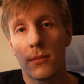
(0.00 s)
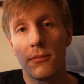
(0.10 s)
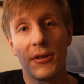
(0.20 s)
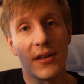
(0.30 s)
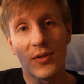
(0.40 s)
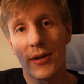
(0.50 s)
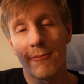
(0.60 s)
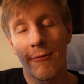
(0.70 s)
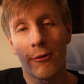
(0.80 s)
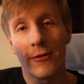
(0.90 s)
Because when I'm
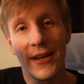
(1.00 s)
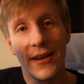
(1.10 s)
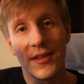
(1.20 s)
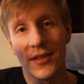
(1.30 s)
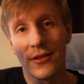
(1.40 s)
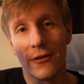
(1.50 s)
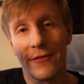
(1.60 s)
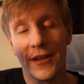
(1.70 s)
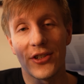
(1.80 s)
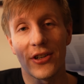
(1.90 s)
3 days into a
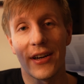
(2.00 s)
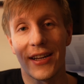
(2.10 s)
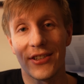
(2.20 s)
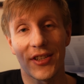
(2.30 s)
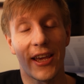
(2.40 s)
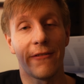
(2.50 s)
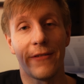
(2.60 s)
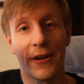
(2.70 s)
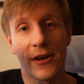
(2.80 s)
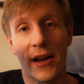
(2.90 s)
feature and I just can't
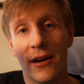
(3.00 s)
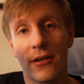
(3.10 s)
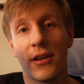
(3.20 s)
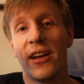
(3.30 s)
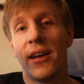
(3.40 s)
figure it out,